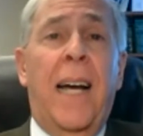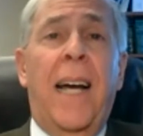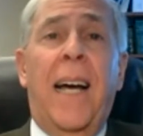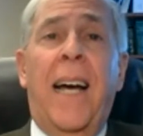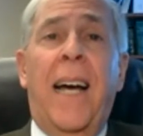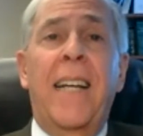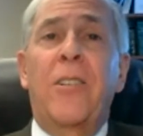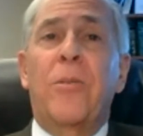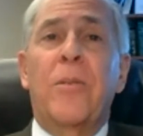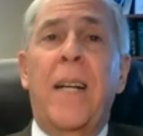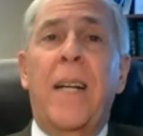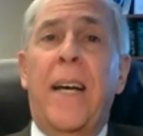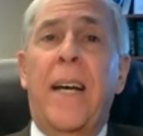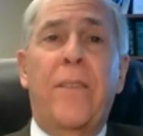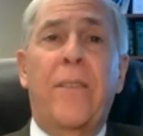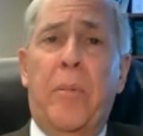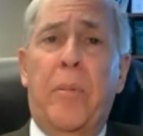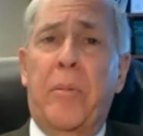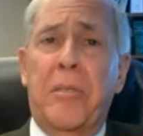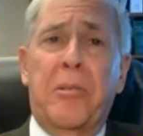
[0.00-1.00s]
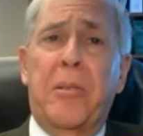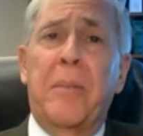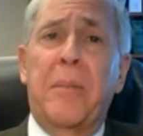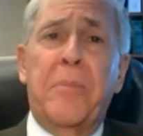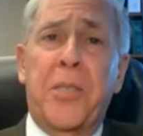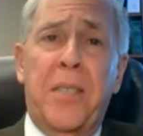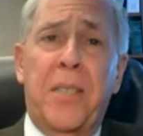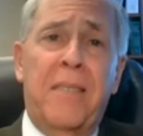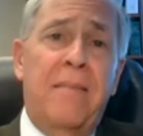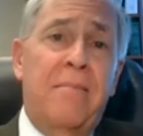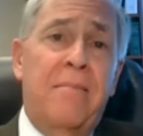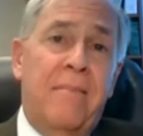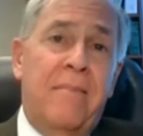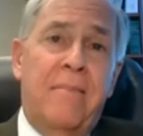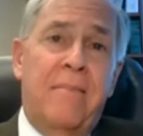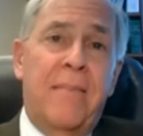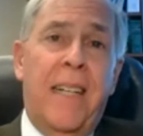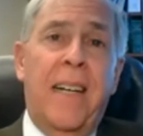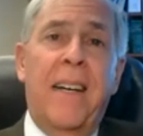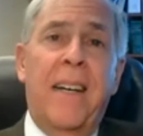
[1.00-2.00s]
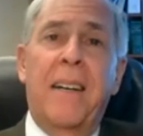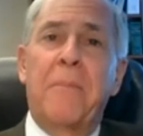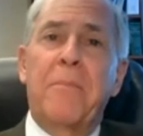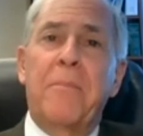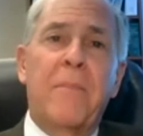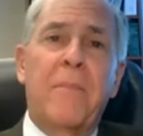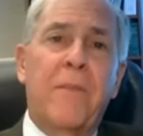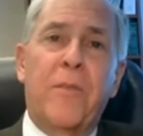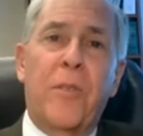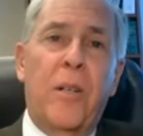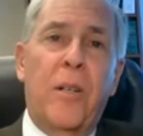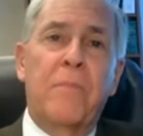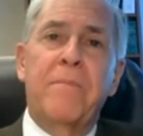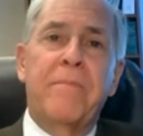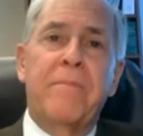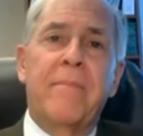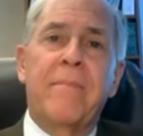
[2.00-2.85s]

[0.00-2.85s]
I don't have a prescription for